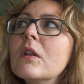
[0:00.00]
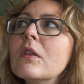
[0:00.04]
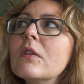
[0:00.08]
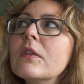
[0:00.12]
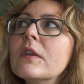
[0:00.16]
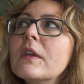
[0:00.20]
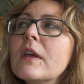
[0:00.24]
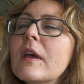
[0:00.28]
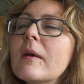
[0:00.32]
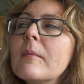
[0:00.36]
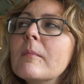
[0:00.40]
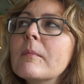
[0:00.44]

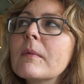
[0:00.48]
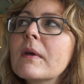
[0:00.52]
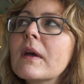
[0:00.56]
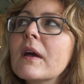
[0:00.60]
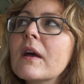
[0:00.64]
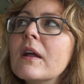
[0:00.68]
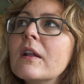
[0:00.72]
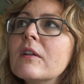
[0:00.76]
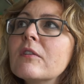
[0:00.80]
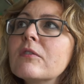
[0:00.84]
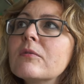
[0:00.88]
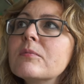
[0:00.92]
The M
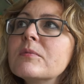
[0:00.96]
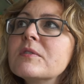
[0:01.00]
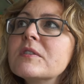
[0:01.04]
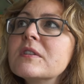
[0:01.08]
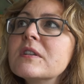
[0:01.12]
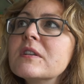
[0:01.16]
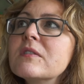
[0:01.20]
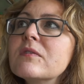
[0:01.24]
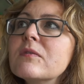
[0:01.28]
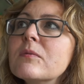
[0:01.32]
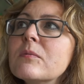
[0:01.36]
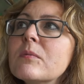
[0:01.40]
Cal from
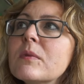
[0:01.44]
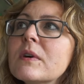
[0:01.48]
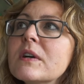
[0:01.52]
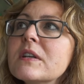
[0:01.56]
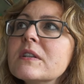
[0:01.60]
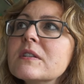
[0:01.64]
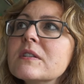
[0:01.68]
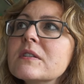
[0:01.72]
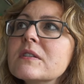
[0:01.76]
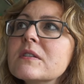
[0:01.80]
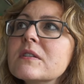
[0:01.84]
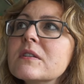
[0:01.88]
Stephen
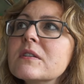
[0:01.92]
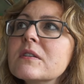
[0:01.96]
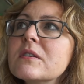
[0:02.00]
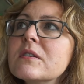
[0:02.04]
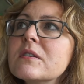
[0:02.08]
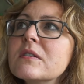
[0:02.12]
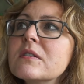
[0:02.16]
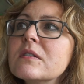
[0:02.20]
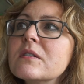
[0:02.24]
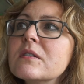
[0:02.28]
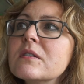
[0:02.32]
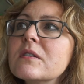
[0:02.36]
West,
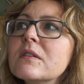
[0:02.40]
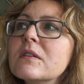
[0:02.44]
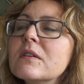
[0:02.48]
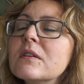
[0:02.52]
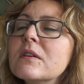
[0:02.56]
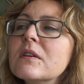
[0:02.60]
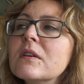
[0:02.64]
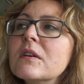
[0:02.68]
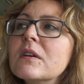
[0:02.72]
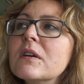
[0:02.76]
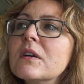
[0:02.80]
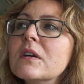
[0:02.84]

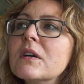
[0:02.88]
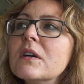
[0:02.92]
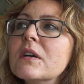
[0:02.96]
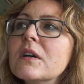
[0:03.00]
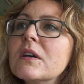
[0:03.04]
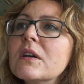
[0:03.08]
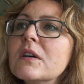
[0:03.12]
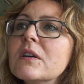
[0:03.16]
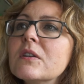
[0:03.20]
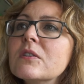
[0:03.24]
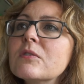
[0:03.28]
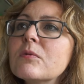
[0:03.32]

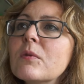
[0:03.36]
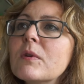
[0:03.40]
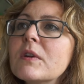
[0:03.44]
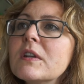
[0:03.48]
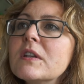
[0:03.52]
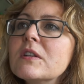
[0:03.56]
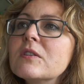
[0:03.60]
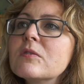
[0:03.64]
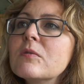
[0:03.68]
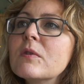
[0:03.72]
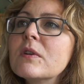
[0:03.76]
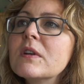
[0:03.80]

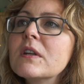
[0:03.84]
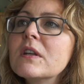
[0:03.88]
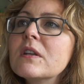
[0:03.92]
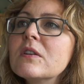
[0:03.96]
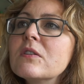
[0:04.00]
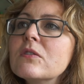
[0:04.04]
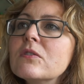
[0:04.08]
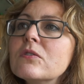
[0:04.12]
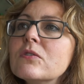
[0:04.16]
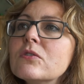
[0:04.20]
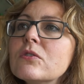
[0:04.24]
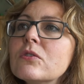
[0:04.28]
twenty
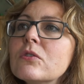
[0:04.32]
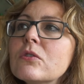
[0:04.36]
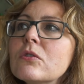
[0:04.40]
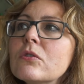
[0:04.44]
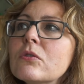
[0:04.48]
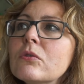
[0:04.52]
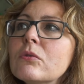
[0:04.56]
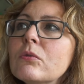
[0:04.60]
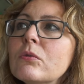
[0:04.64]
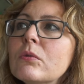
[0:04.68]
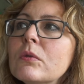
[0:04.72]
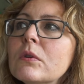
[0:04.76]

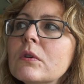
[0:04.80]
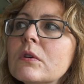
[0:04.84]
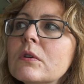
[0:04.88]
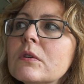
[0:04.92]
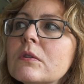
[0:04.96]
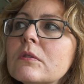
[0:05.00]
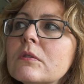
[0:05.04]
twenty-two,